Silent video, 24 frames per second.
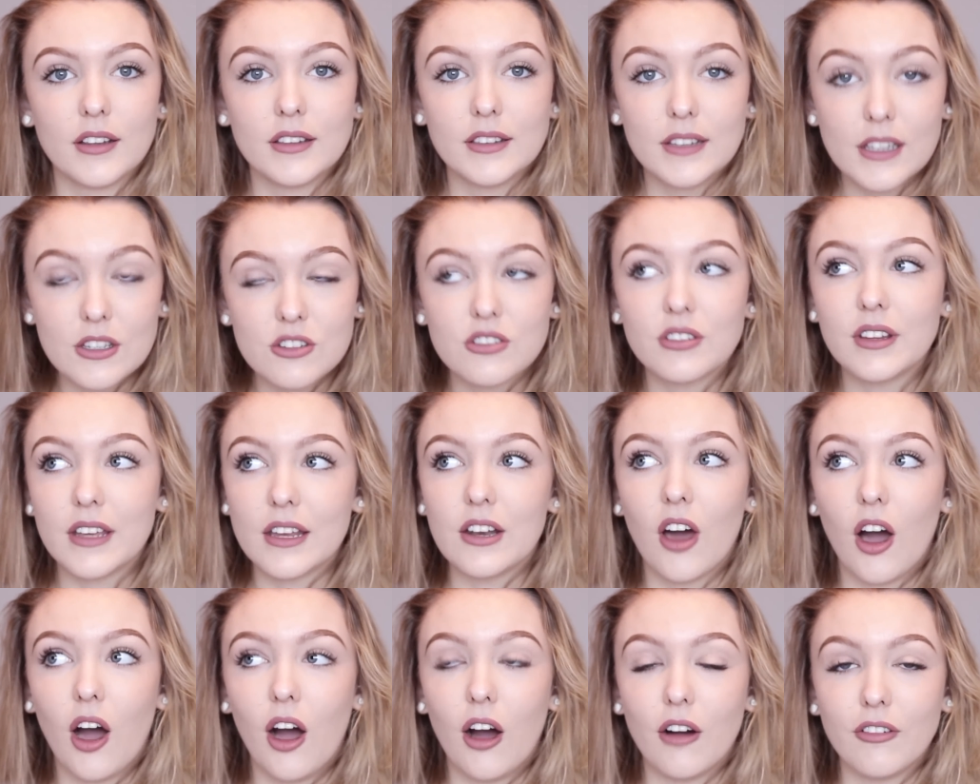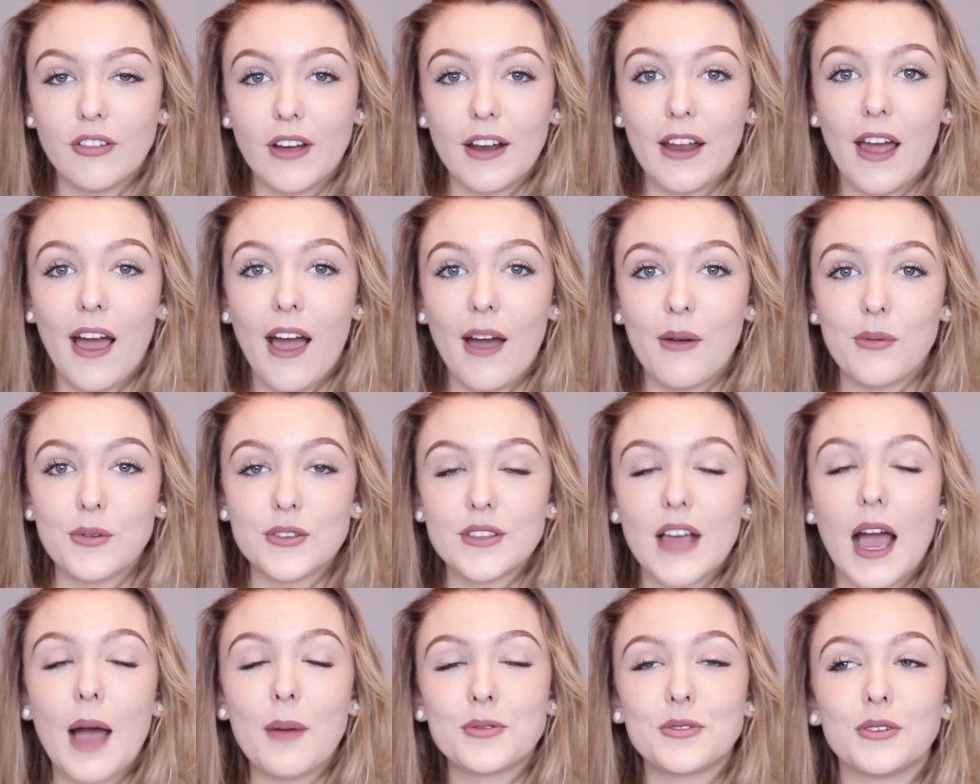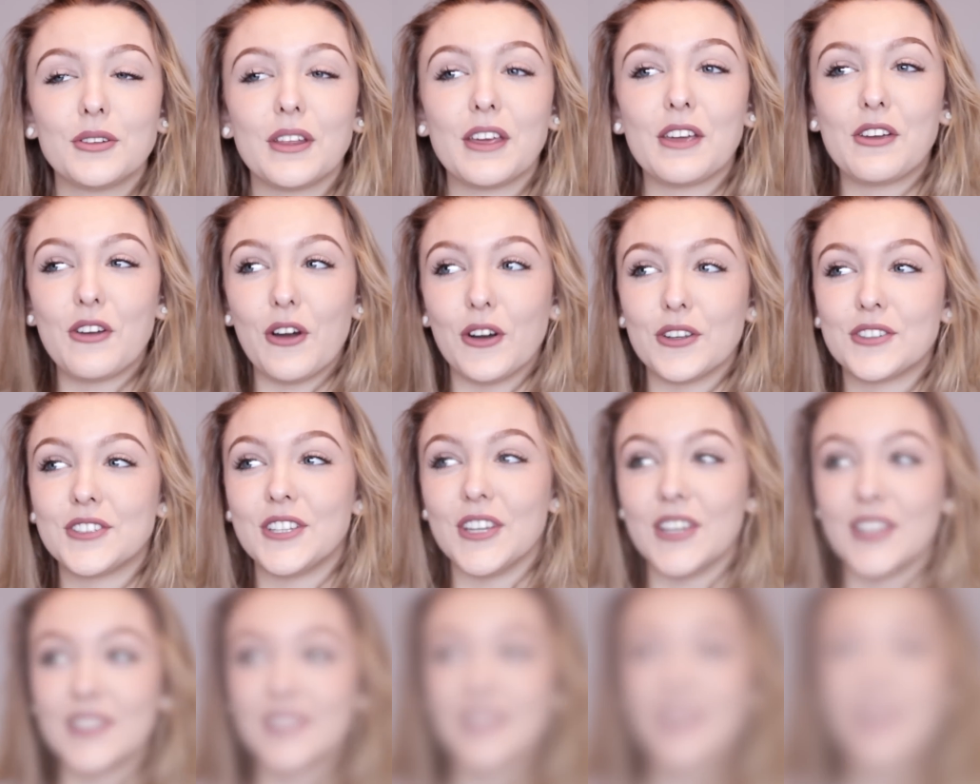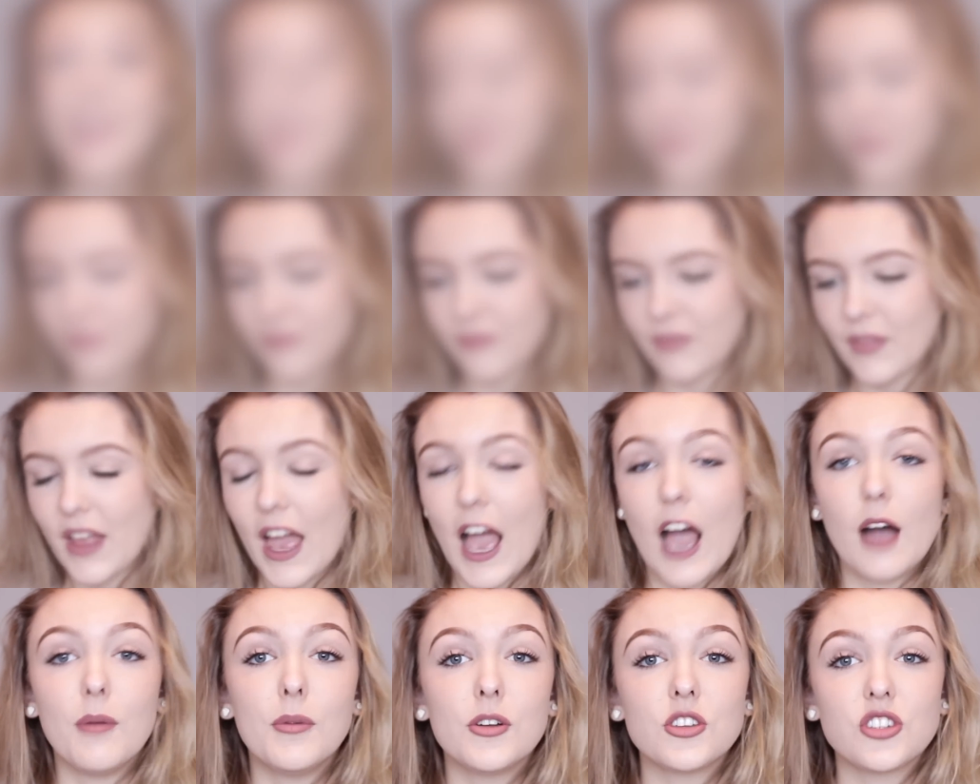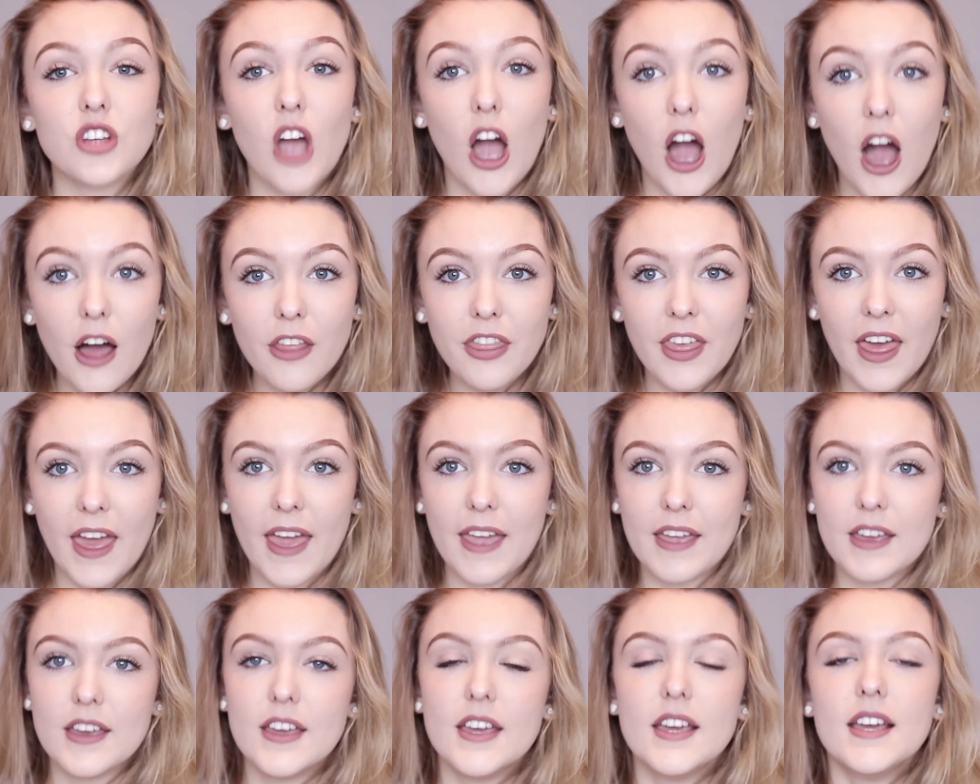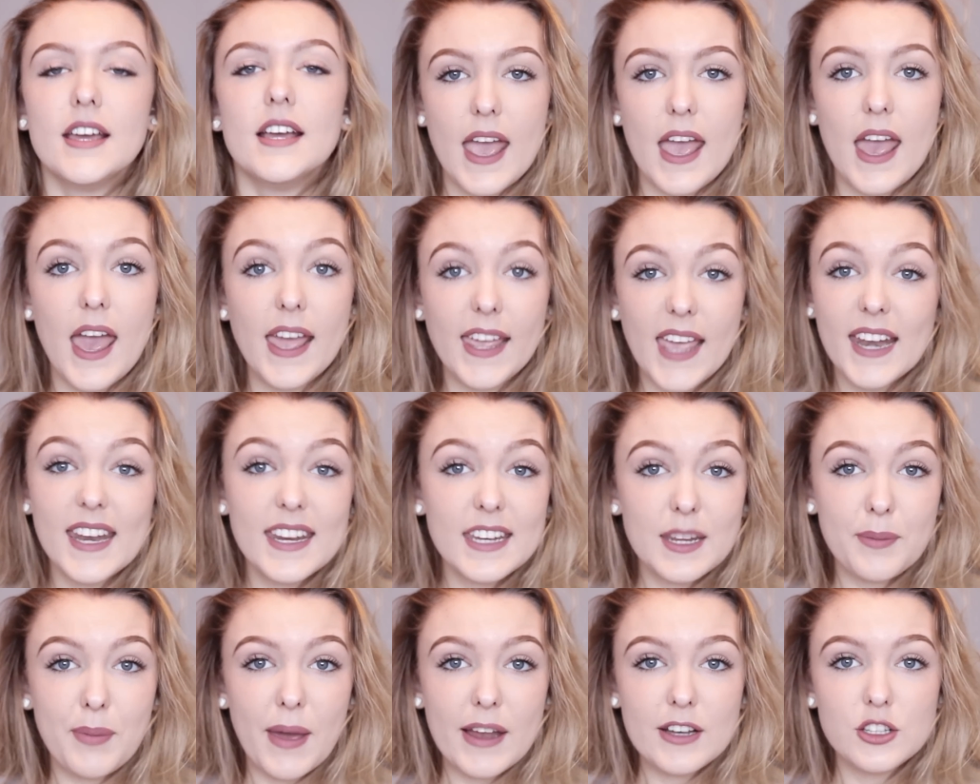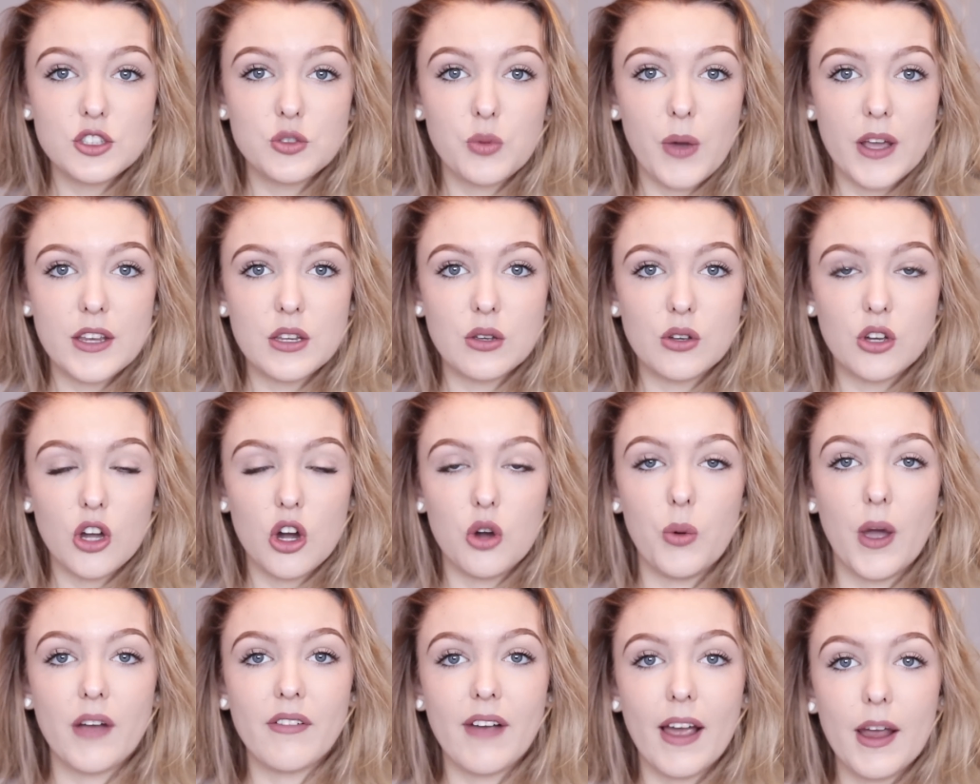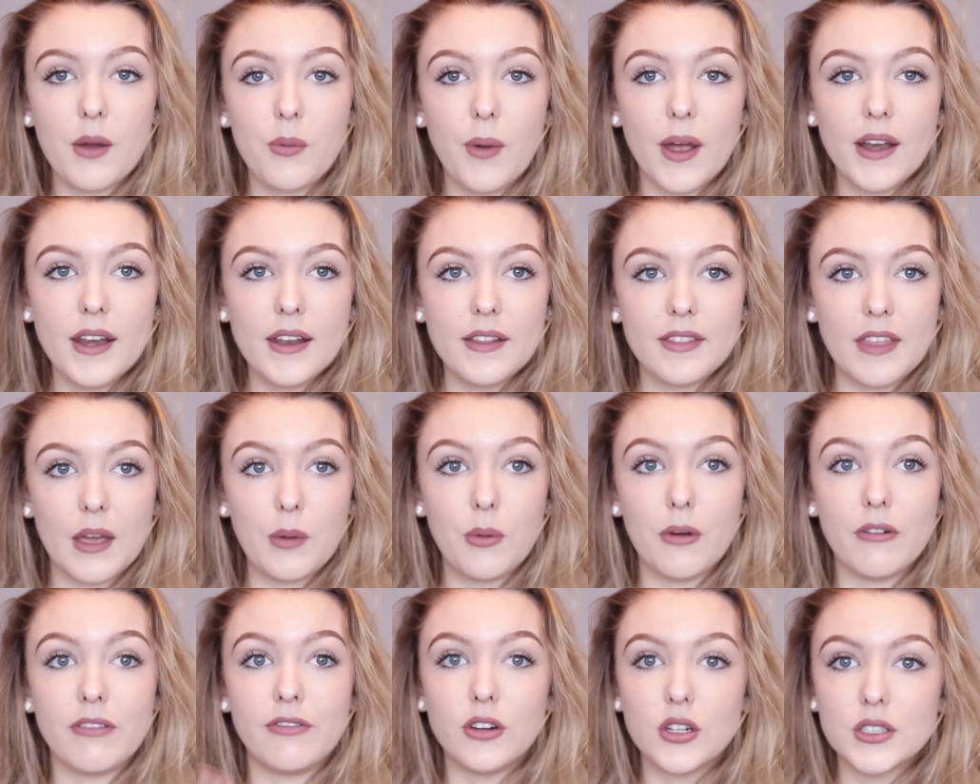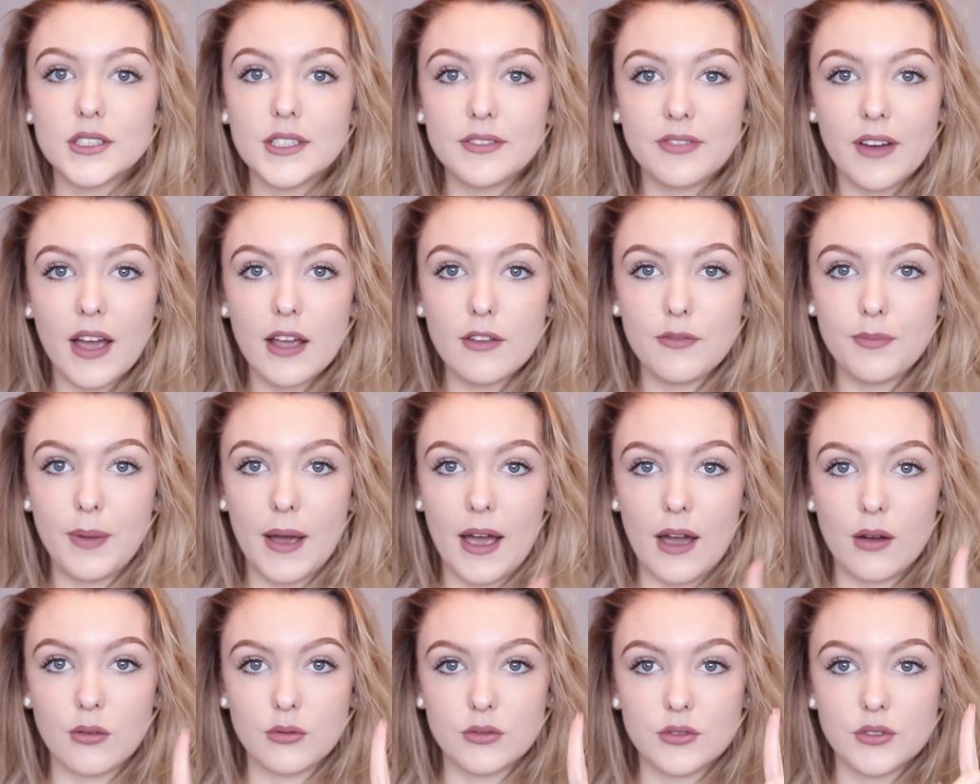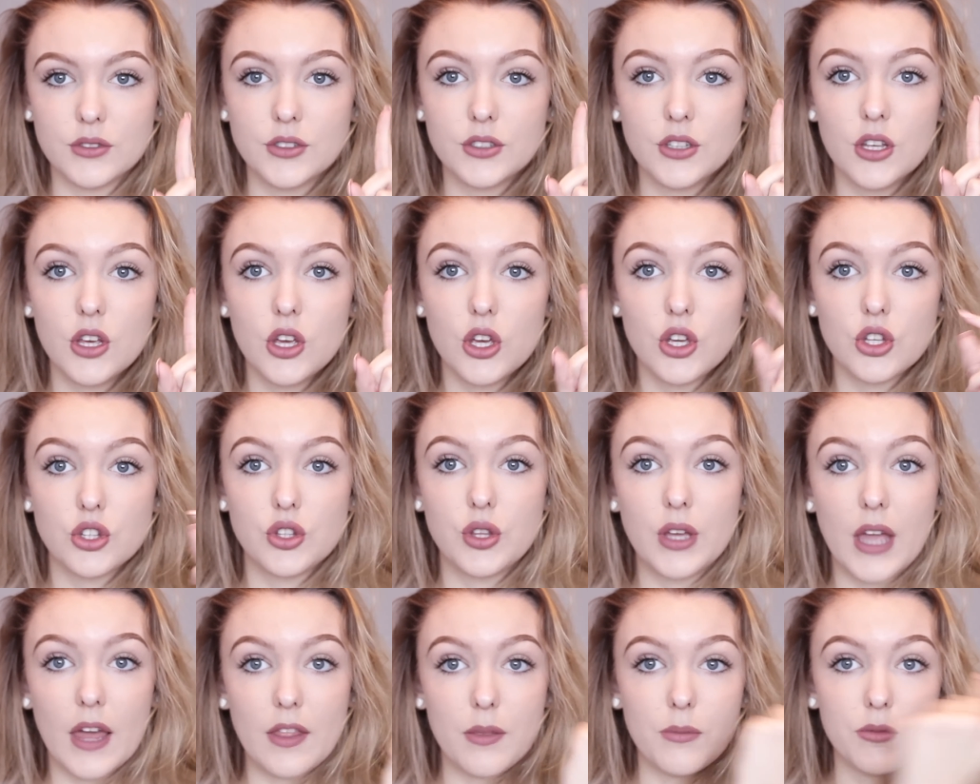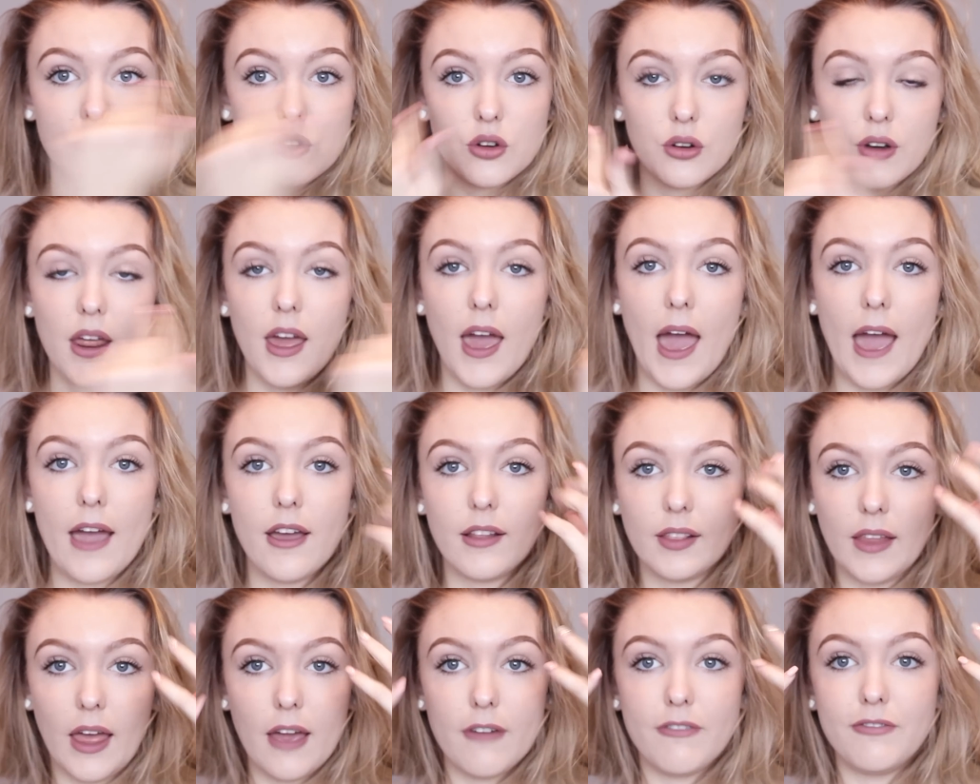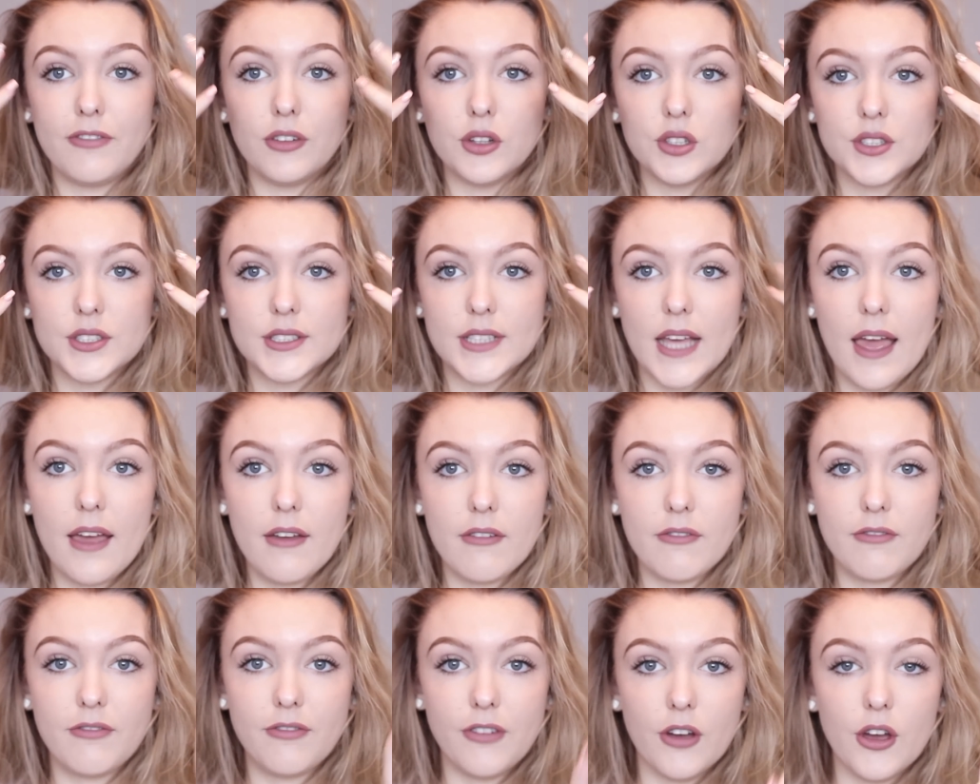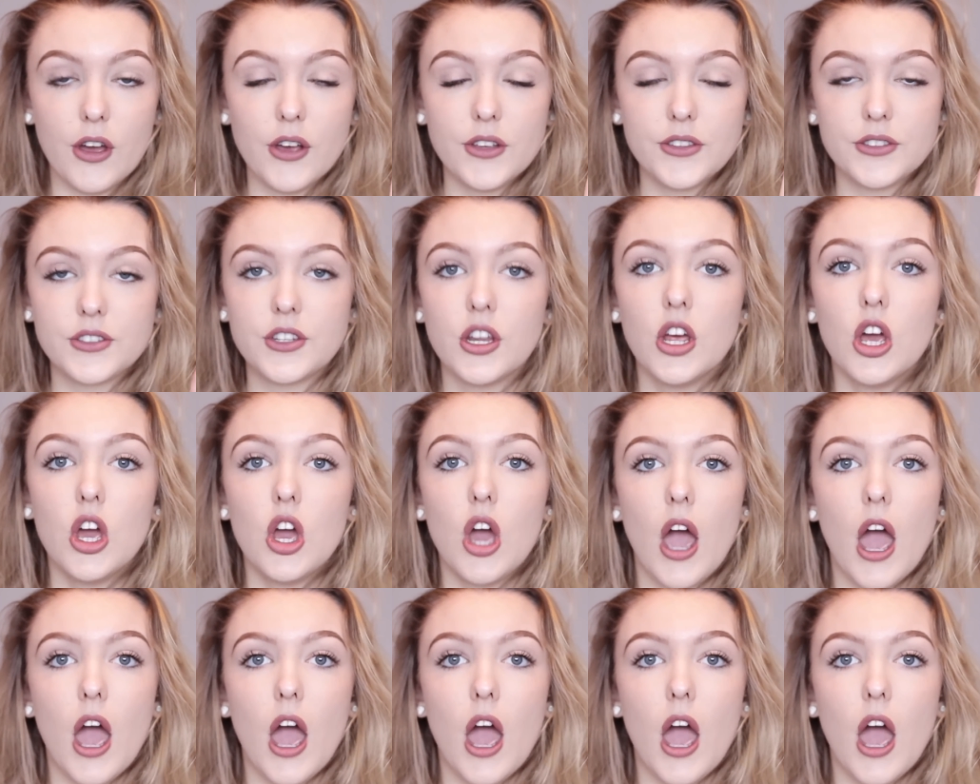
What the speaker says: Literally in half. I was absolutely gutted. How much are they? Again, it depends where you go. Where I went, they were £45 to get them done, like a full set first,